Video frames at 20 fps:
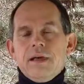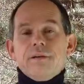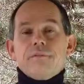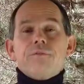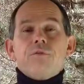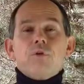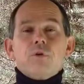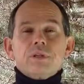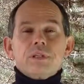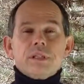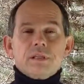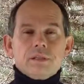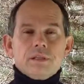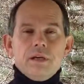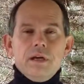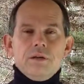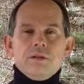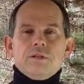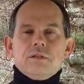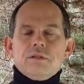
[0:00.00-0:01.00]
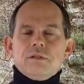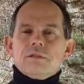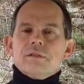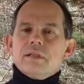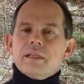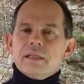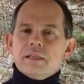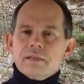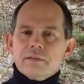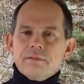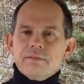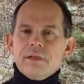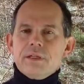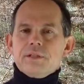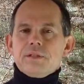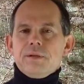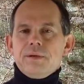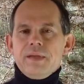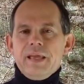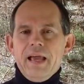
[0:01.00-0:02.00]
that for discussion and
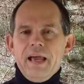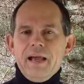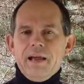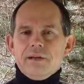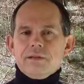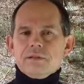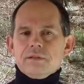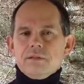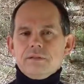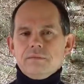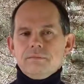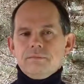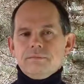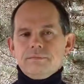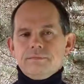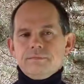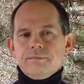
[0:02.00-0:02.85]
eventually action.